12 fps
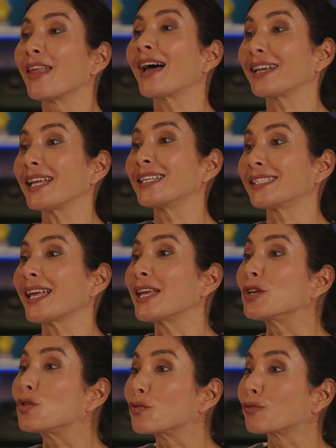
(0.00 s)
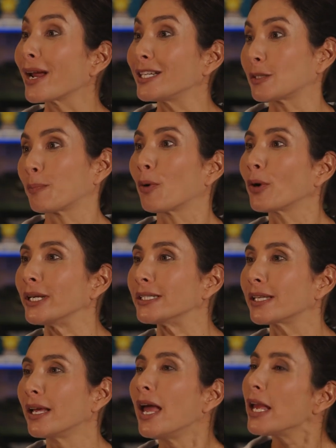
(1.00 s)
That is a great
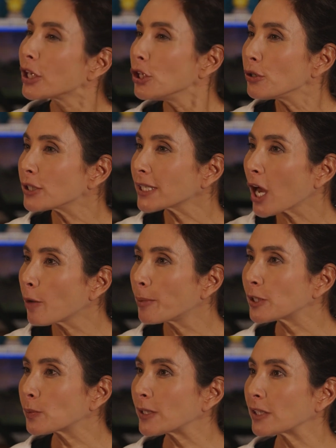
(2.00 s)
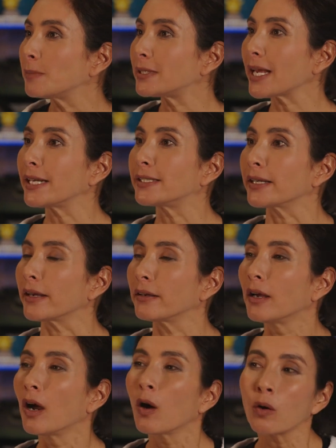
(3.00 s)
point. Can you just help us with some data?
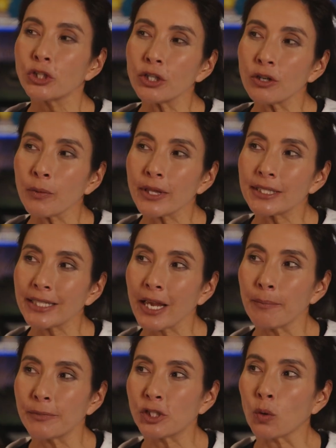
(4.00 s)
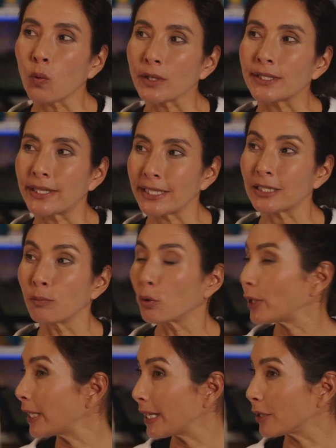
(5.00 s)
Do you know what the temperature was this
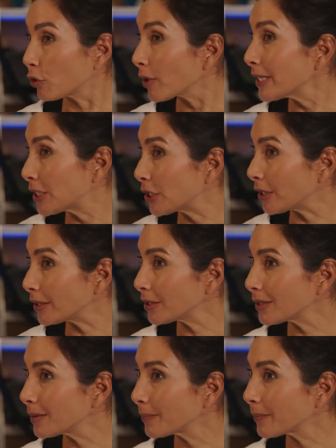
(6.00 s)
morning in Christchurch?